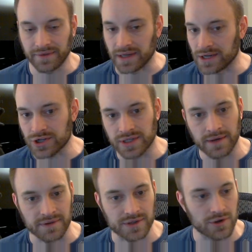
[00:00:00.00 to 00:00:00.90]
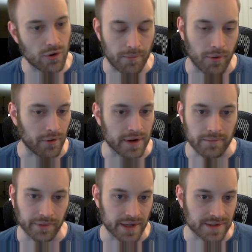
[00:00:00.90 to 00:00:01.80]
the initiative is so important
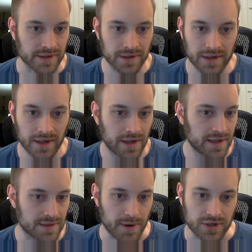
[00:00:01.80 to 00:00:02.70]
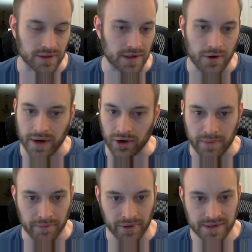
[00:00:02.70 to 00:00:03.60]
in blitz, especially no
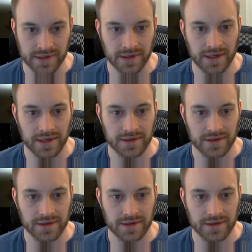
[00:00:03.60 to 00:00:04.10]
increment blitz.